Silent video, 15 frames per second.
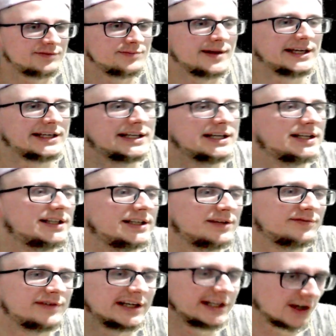making the
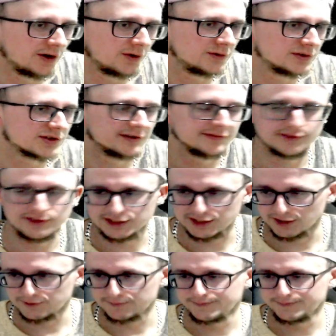videos of, you know,